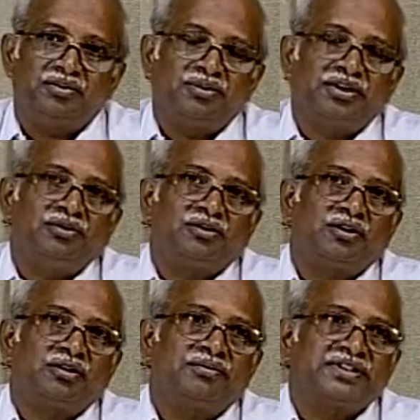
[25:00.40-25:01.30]
when you
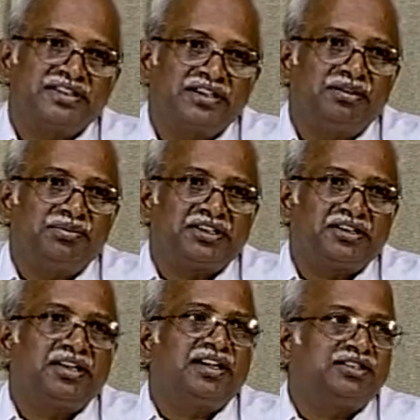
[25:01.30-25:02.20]
talk of a single
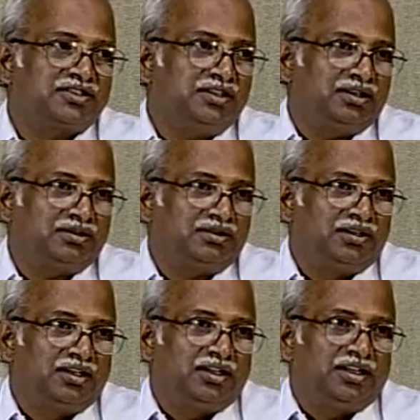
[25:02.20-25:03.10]
material like steel,
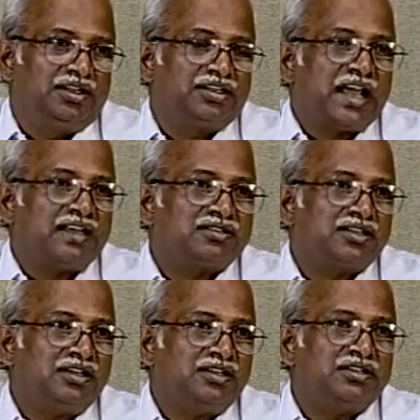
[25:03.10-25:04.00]
it's
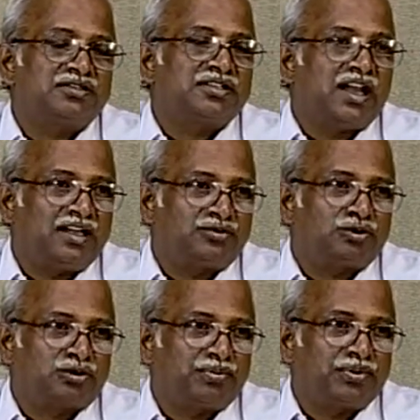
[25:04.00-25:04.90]
a
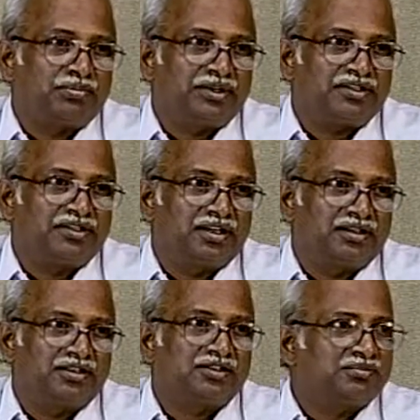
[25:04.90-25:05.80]
isotropic material.
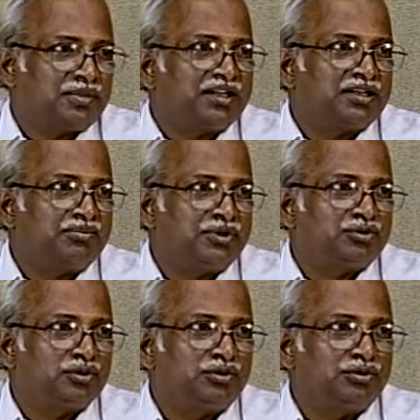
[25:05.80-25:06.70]
This might have been
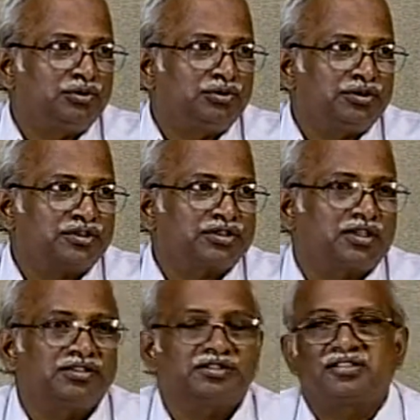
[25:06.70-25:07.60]
told to you in your
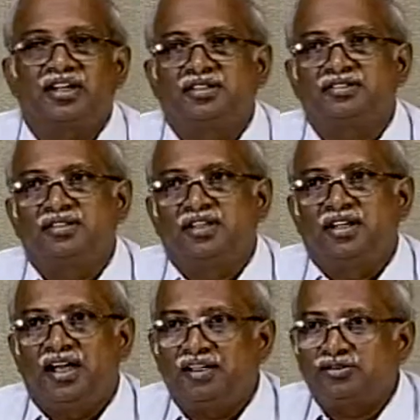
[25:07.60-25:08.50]
structures class.
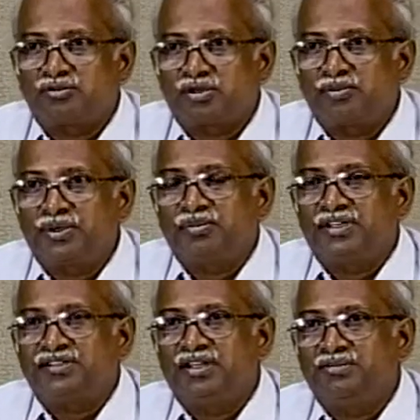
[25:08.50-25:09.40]
Isotropic
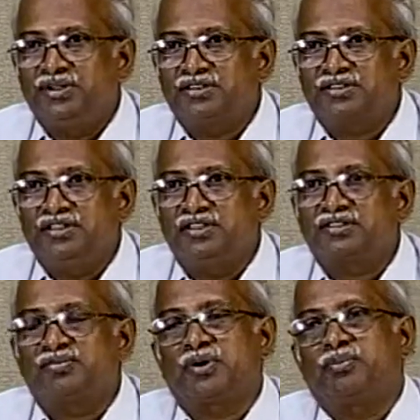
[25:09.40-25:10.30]
material means its
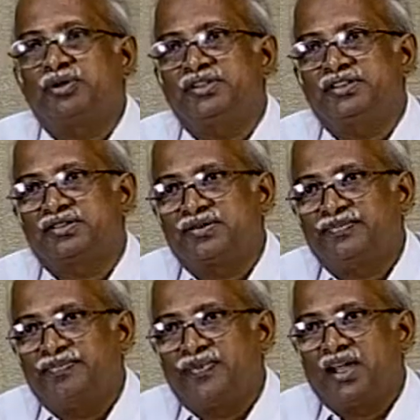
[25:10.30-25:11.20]
properties
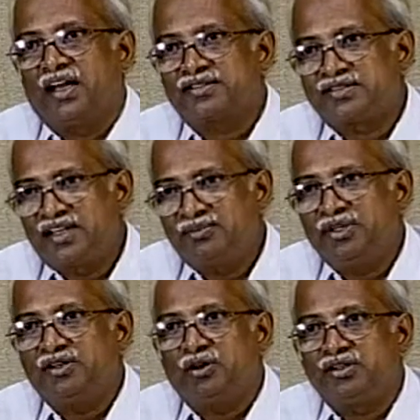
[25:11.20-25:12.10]
are same
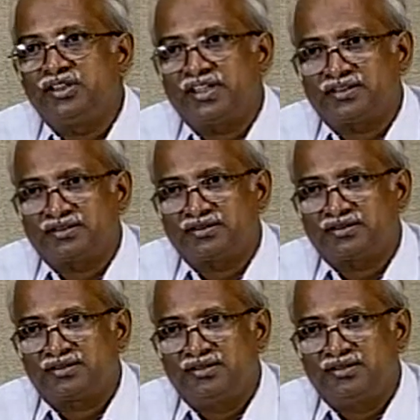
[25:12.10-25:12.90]
in all directions.